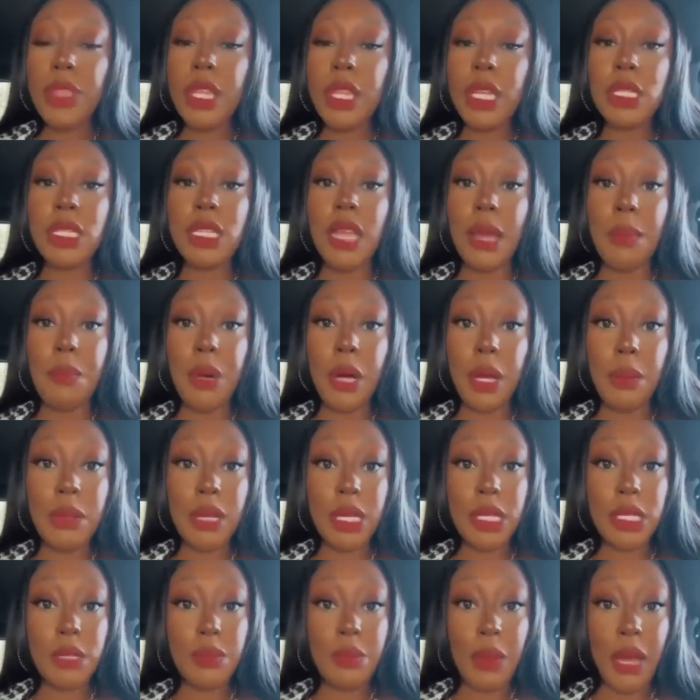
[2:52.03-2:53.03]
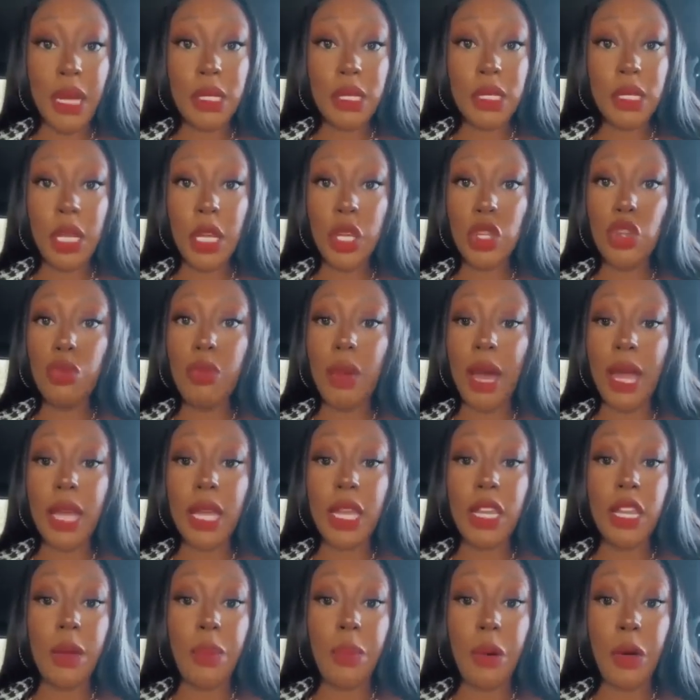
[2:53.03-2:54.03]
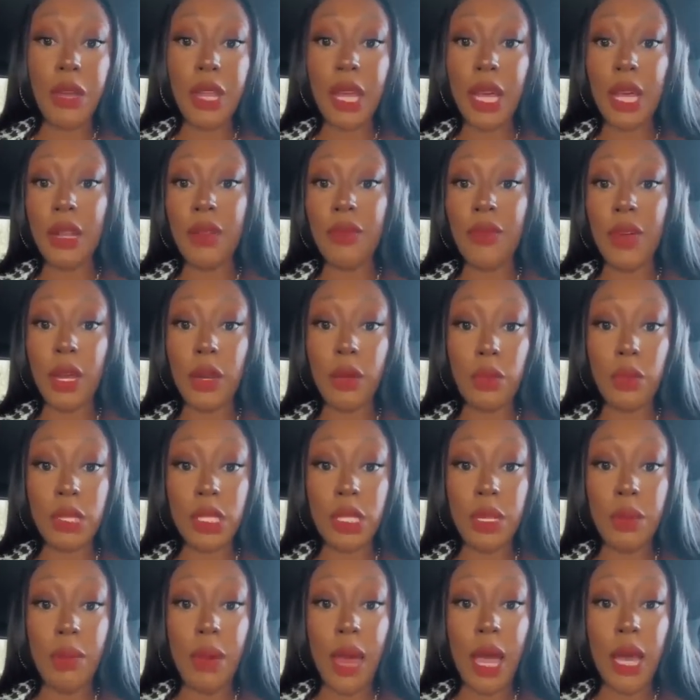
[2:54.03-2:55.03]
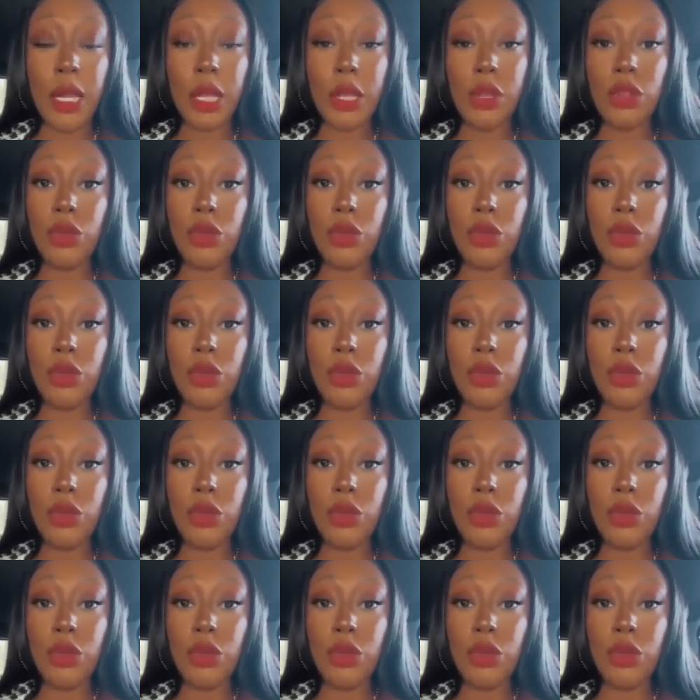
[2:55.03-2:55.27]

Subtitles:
This is a public space, and you might end up on the elevator with somebody.